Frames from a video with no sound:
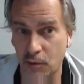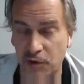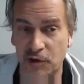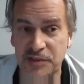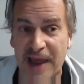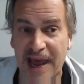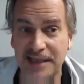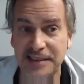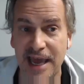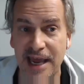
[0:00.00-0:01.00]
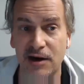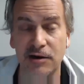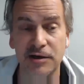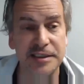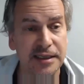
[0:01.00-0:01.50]
there's past
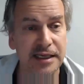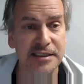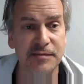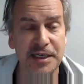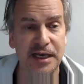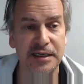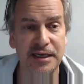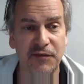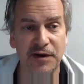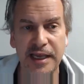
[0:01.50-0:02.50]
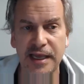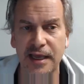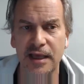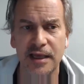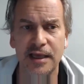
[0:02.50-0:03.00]
errors and things to be done differently.
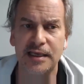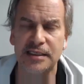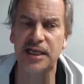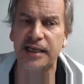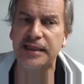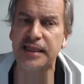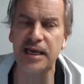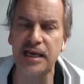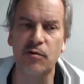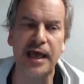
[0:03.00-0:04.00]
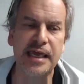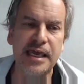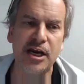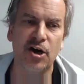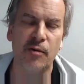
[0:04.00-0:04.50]
So I think when I
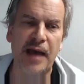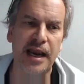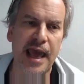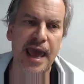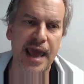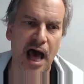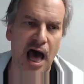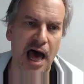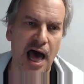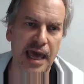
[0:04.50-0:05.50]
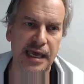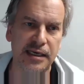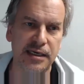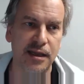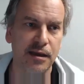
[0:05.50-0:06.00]
hear about AI
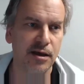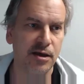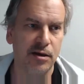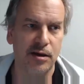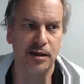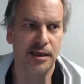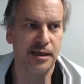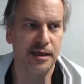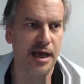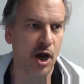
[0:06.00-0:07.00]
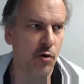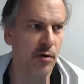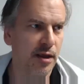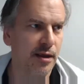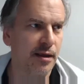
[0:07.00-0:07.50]
and, you
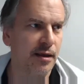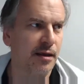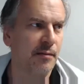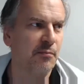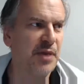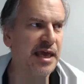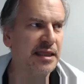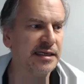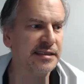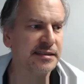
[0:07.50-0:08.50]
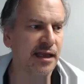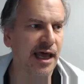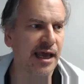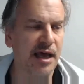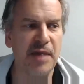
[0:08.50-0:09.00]
know, being this
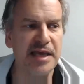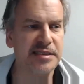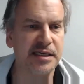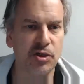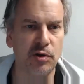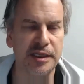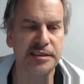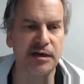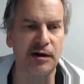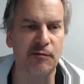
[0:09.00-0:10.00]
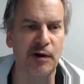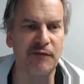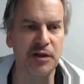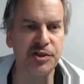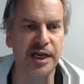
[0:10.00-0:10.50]
like amazing tool that's going to
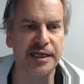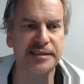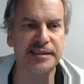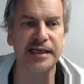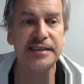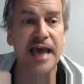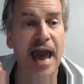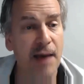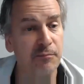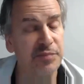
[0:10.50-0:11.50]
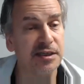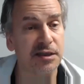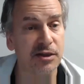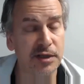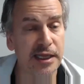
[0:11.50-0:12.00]
revolutionize things,
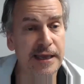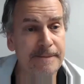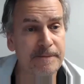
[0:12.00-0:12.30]
absolutely.